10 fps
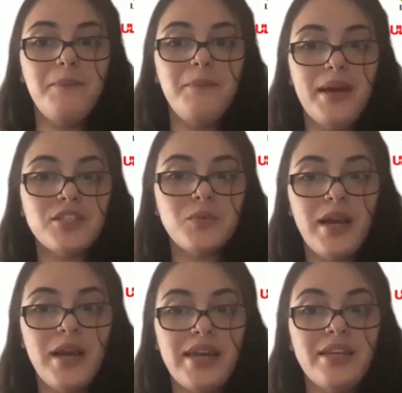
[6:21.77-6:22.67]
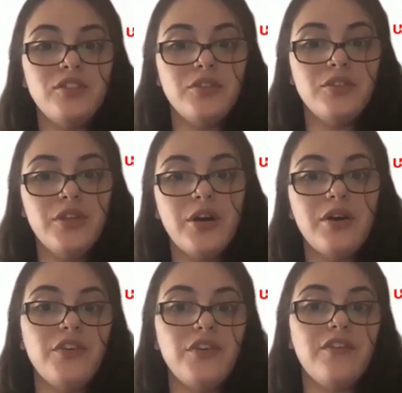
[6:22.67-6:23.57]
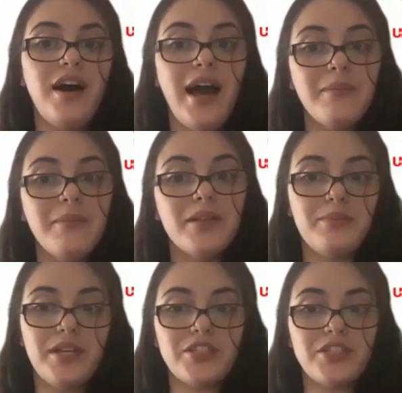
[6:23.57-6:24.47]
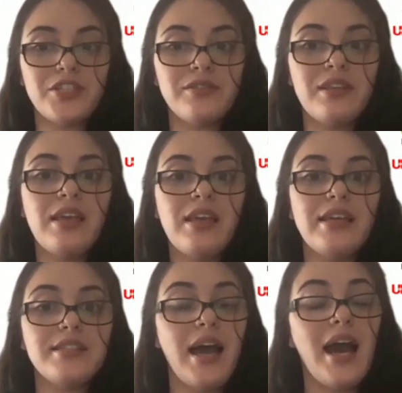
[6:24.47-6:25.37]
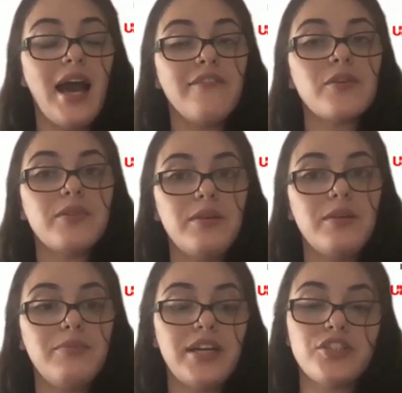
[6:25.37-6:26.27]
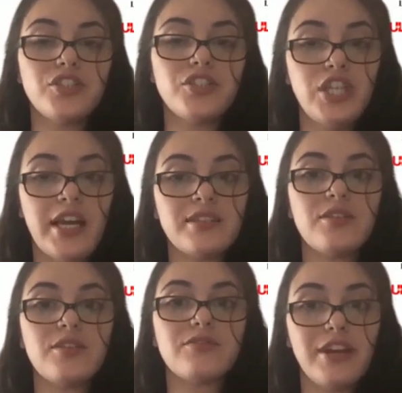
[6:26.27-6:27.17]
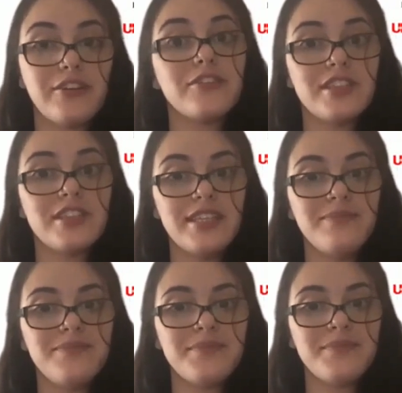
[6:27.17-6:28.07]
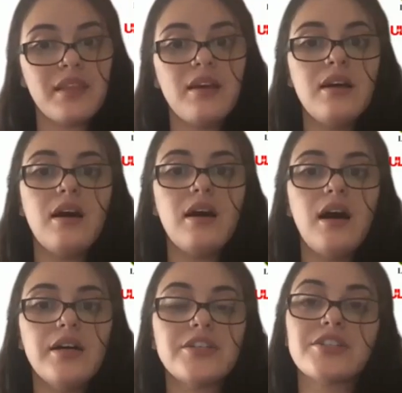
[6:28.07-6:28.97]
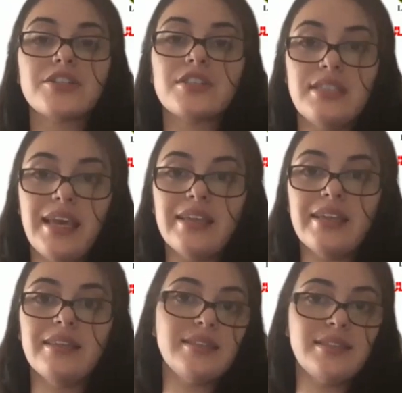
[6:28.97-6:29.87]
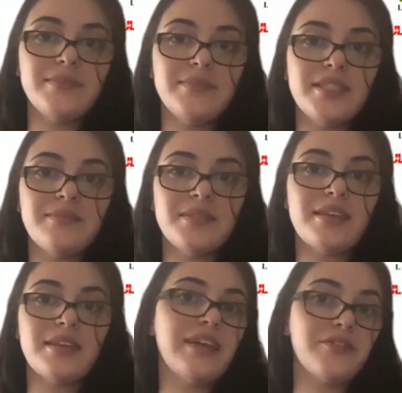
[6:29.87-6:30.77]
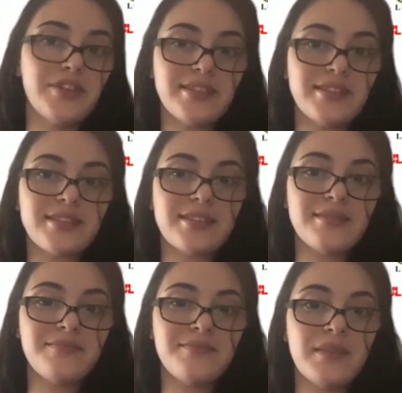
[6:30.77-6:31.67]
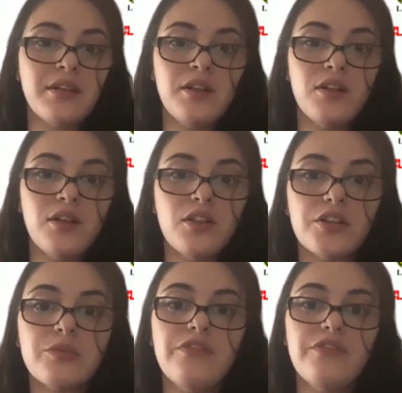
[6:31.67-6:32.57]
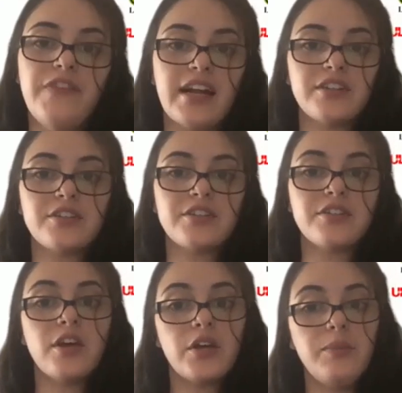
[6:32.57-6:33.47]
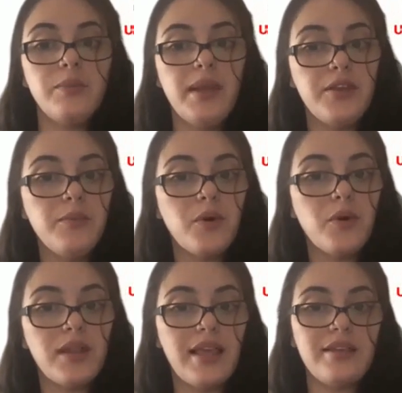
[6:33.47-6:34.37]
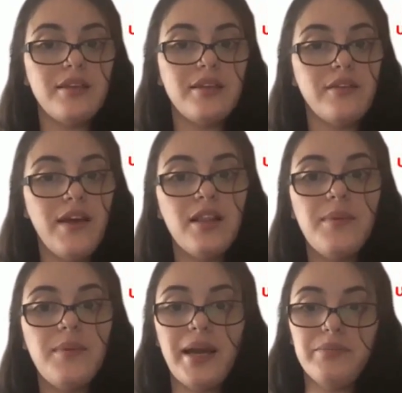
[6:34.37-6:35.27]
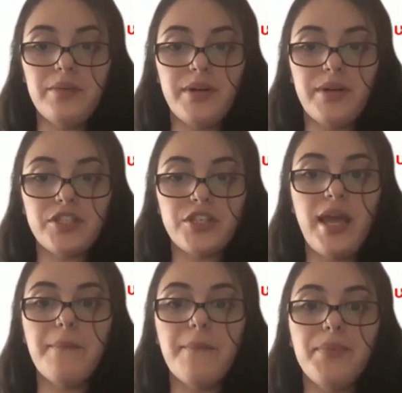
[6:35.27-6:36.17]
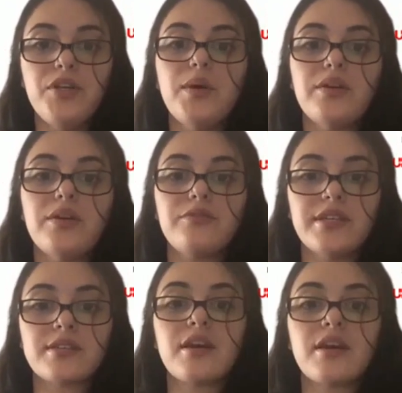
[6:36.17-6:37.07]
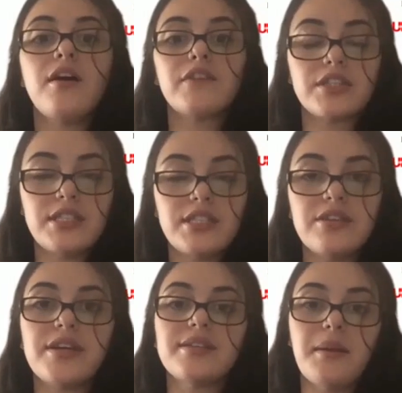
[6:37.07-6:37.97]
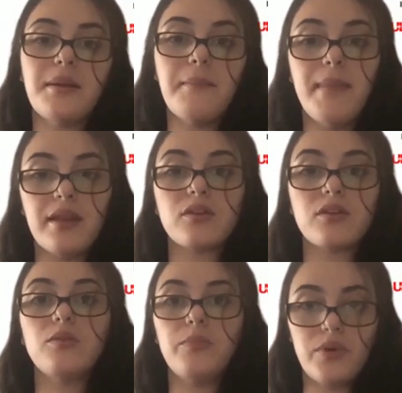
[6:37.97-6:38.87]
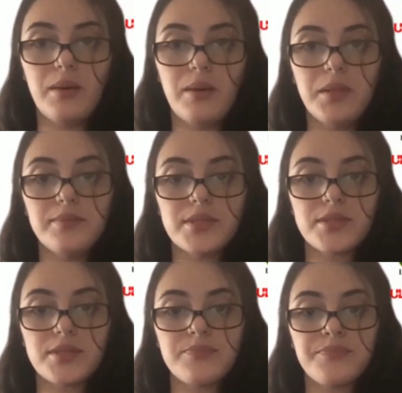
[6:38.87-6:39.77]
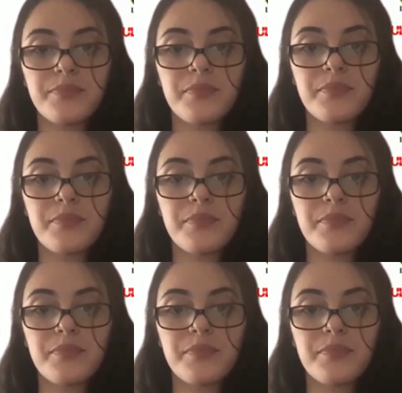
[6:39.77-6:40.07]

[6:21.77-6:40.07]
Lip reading: The best way to know if you have high blood pressure is to have your blood pressure checked regularly. Understand the symptoms and the risks. Learn what factors could make you more likely to develop high blood pressure and put you at a risk for serious medical problems.